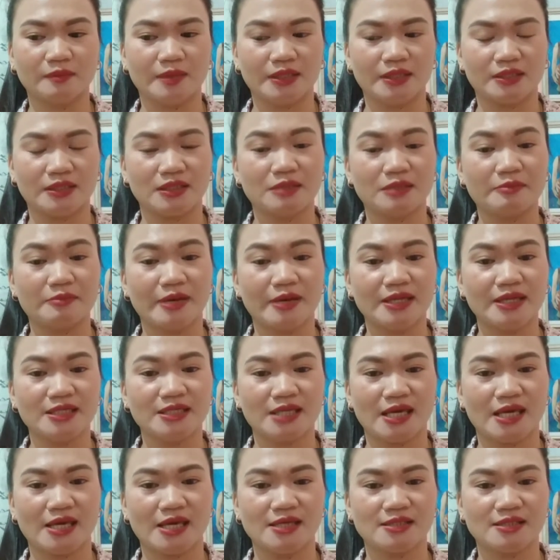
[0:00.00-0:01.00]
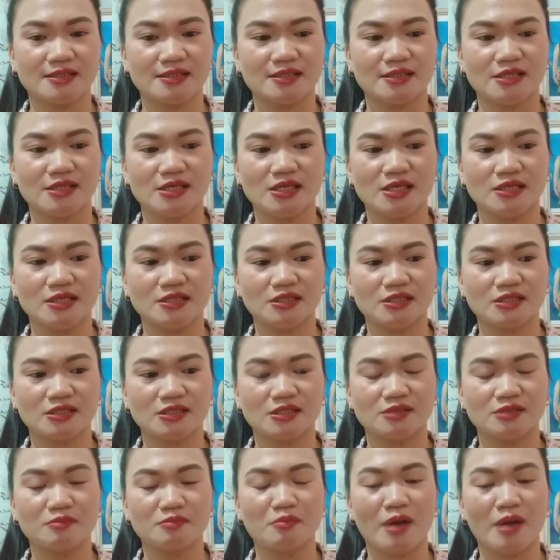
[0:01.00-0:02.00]
but in my case,
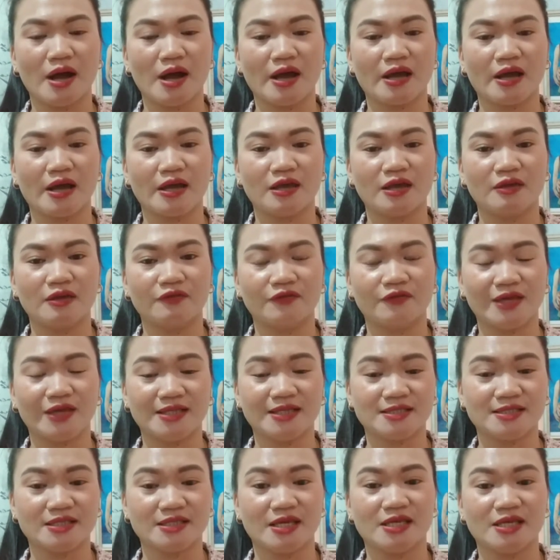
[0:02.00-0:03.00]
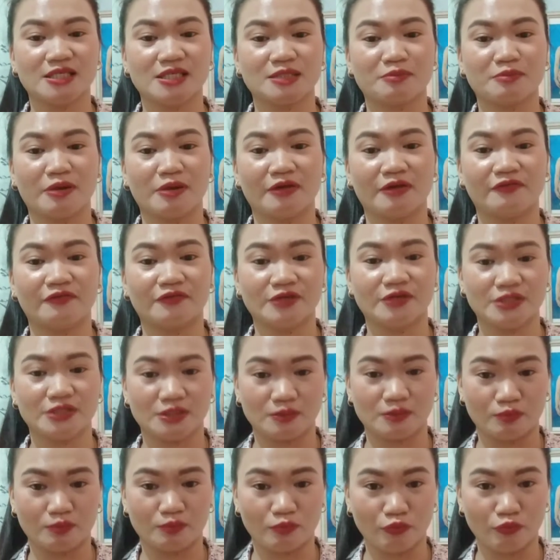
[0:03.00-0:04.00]
since my fiance is my
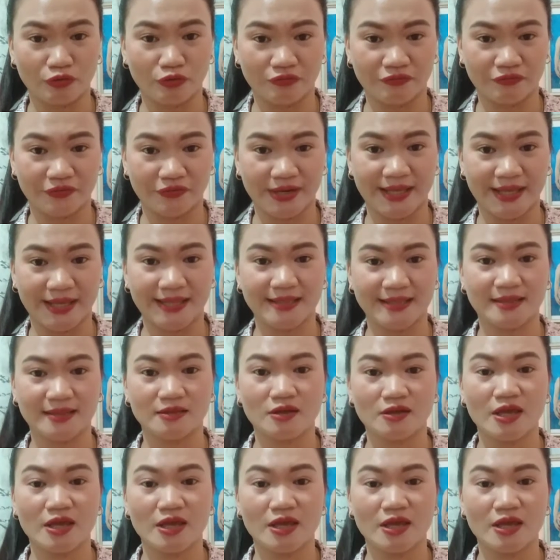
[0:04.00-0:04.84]
first boyfriend